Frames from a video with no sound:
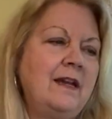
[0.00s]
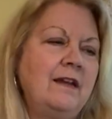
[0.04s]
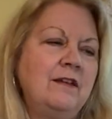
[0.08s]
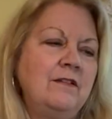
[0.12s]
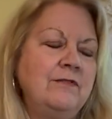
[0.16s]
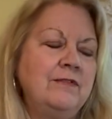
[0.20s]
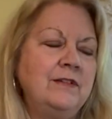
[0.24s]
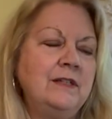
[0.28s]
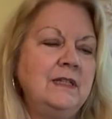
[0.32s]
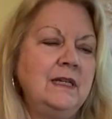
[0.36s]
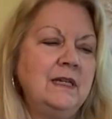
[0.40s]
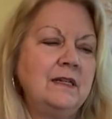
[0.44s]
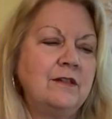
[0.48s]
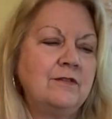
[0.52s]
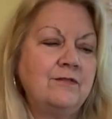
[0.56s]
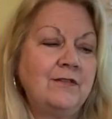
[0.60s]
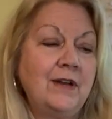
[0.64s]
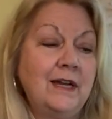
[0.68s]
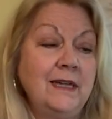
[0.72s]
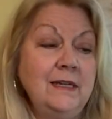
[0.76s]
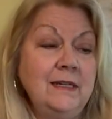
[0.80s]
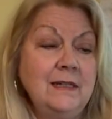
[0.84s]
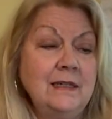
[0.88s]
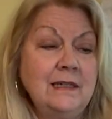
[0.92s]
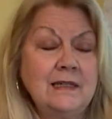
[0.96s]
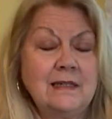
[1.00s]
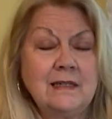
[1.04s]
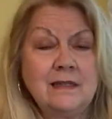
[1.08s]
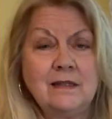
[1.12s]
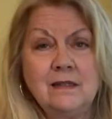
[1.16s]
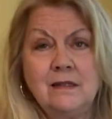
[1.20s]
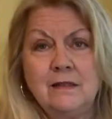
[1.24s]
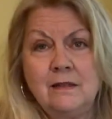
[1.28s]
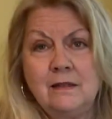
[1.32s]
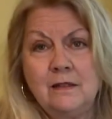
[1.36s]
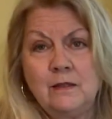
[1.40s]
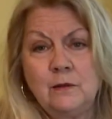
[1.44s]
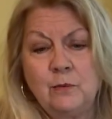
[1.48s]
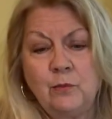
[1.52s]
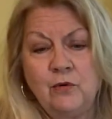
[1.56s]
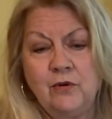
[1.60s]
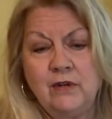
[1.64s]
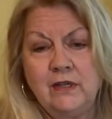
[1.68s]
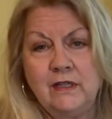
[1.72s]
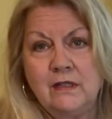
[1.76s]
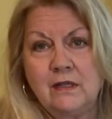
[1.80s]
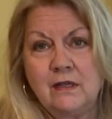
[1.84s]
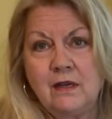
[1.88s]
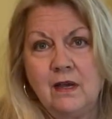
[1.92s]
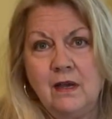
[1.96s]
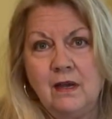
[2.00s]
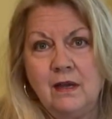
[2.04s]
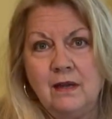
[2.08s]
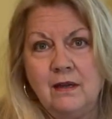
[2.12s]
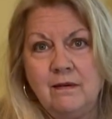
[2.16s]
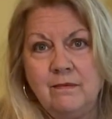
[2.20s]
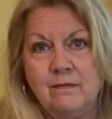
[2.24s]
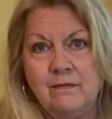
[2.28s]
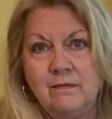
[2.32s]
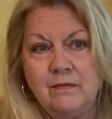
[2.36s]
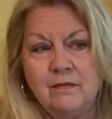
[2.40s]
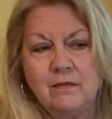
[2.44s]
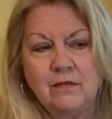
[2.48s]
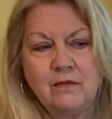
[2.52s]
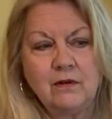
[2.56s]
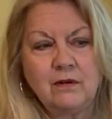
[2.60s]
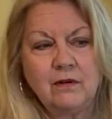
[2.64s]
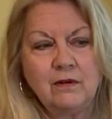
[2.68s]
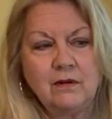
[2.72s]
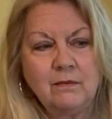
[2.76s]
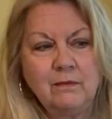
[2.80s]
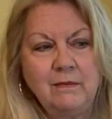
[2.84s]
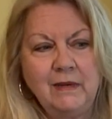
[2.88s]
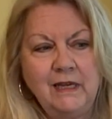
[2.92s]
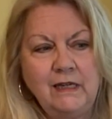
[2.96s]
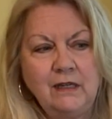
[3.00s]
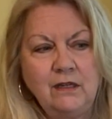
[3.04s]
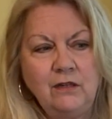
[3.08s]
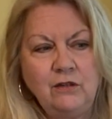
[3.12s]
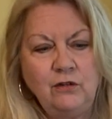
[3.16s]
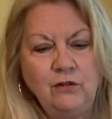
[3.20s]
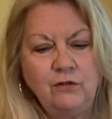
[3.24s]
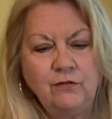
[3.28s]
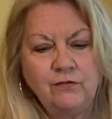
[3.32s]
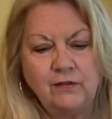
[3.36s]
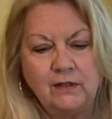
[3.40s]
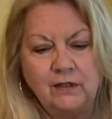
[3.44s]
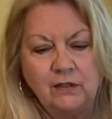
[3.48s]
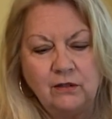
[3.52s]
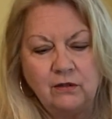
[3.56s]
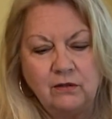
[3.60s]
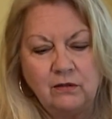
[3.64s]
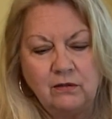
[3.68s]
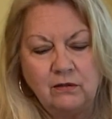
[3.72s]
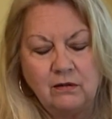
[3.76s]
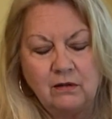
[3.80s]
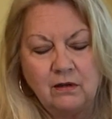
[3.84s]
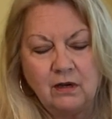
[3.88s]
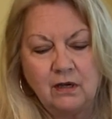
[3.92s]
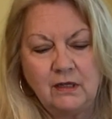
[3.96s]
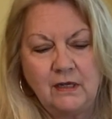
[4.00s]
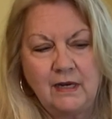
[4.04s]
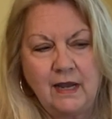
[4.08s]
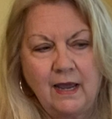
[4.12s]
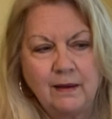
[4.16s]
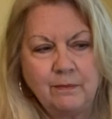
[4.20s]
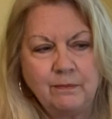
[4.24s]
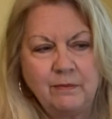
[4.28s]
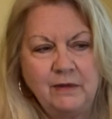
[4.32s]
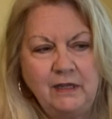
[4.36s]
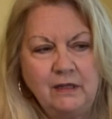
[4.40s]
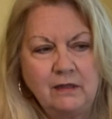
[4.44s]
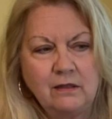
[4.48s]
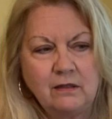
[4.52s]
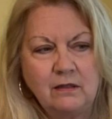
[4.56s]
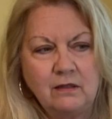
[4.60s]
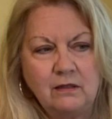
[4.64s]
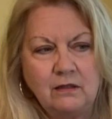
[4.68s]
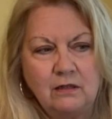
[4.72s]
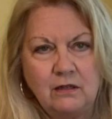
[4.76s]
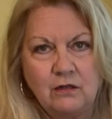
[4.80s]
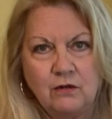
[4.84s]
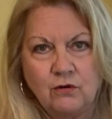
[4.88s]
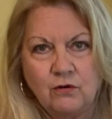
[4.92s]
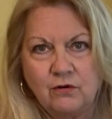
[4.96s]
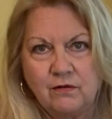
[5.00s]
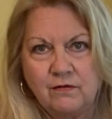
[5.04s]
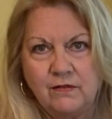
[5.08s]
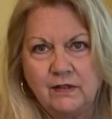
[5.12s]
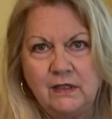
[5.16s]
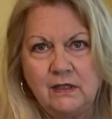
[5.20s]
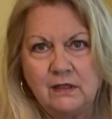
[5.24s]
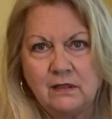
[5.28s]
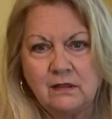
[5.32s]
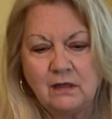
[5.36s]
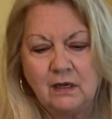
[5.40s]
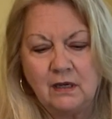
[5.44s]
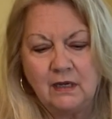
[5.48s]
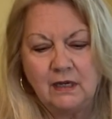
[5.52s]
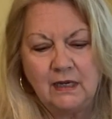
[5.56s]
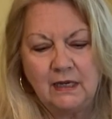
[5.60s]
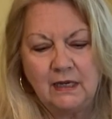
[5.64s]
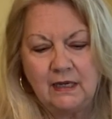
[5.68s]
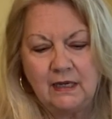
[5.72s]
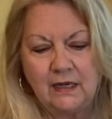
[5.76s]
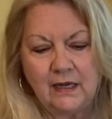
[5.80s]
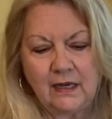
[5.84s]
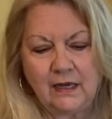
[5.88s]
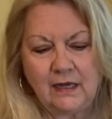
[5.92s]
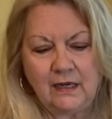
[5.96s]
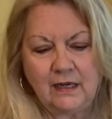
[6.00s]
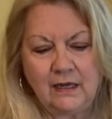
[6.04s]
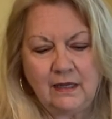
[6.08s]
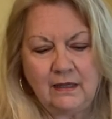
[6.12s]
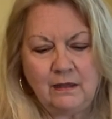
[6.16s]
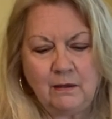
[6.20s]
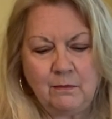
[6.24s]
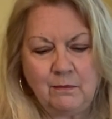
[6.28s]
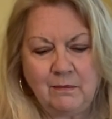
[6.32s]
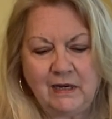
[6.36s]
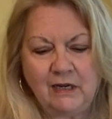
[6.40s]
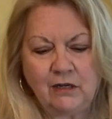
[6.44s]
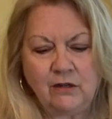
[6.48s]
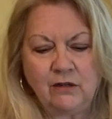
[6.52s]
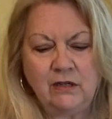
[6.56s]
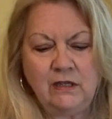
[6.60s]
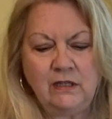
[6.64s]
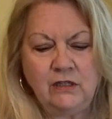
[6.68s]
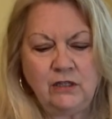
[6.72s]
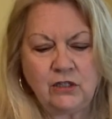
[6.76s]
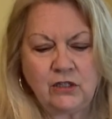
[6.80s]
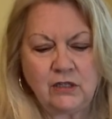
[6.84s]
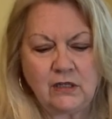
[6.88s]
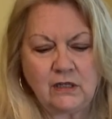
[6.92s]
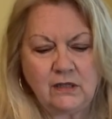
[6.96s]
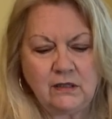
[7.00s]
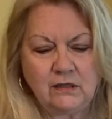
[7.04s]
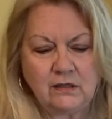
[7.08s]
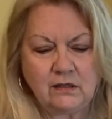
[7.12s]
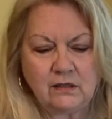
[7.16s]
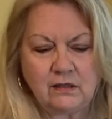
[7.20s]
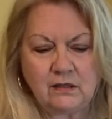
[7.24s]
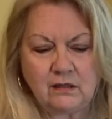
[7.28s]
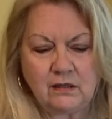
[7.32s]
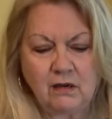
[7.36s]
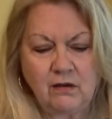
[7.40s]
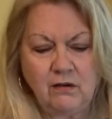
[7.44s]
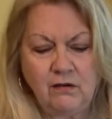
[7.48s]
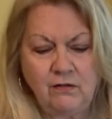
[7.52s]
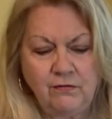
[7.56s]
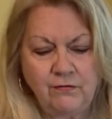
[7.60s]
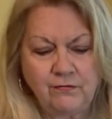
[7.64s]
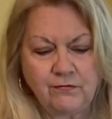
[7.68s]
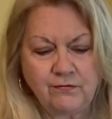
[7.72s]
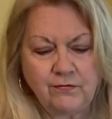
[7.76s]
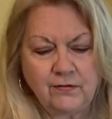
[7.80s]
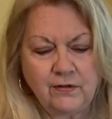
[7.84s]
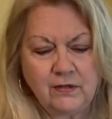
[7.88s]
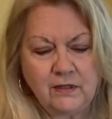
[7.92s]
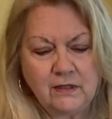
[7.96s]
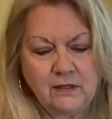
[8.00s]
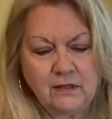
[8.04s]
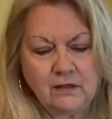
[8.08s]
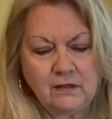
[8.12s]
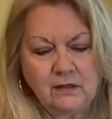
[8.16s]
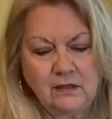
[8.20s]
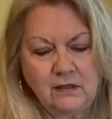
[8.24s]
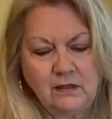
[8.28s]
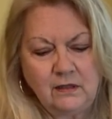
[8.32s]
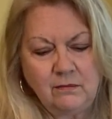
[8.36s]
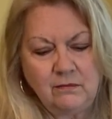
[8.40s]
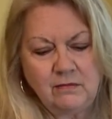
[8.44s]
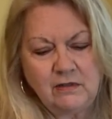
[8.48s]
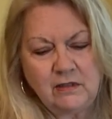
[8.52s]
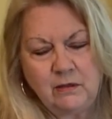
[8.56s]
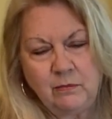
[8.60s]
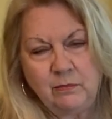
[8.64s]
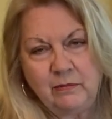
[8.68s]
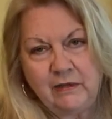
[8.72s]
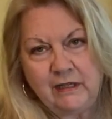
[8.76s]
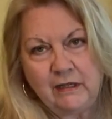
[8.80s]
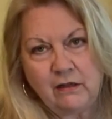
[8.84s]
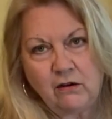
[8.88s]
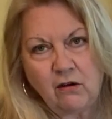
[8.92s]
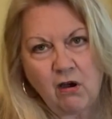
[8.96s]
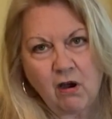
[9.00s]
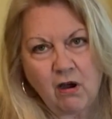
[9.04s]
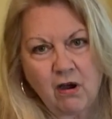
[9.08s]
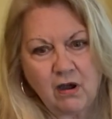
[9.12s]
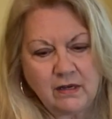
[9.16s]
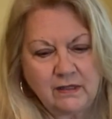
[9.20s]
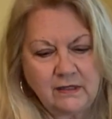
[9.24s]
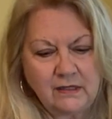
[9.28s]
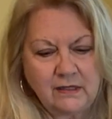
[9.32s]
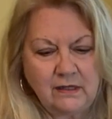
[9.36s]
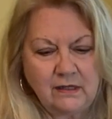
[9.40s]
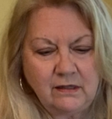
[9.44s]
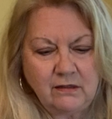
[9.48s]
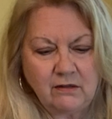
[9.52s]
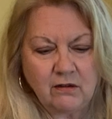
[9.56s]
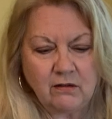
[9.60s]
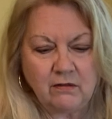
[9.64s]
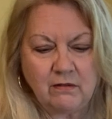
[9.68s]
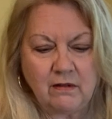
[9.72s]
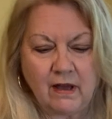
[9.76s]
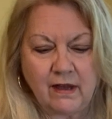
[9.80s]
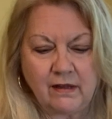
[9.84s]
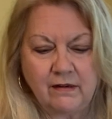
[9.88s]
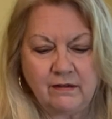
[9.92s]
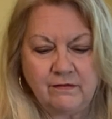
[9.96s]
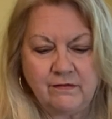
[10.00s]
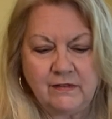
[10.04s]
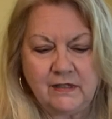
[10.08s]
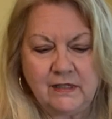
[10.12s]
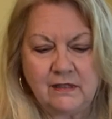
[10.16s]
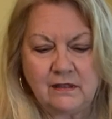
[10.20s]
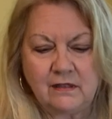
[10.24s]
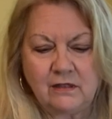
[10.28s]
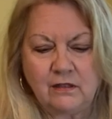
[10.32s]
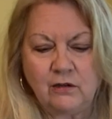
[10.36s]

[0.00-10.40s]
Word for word: I feel like finances at this point in time are making you feel unhappy and nervous, and the marriage itself seems to be causing a lot of this.